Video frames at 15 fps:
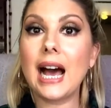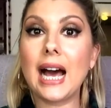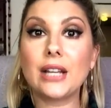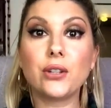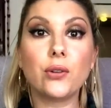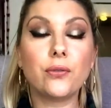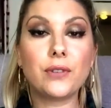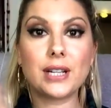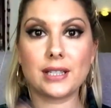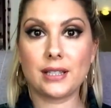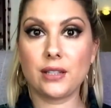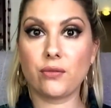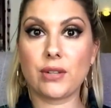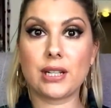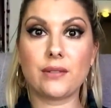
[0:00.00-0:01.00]
and your
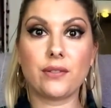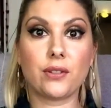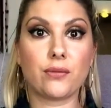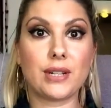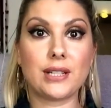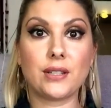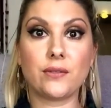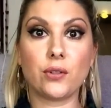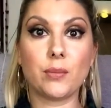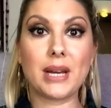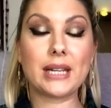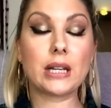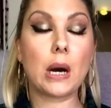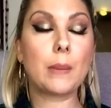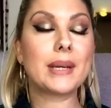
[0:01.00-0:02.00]
face is ready for the rest of your
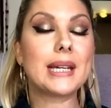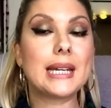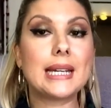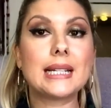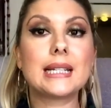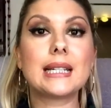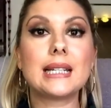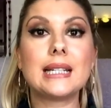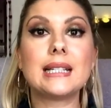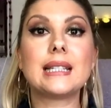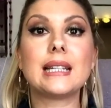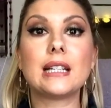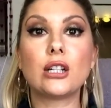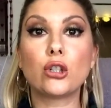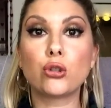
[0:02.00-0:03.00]
makeup. It
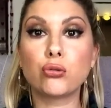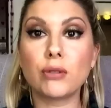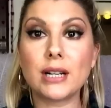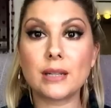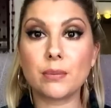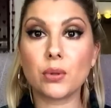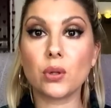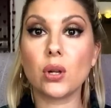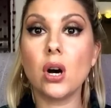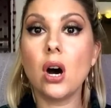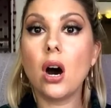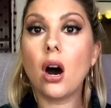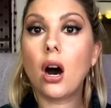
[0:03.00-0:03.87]
is incredible.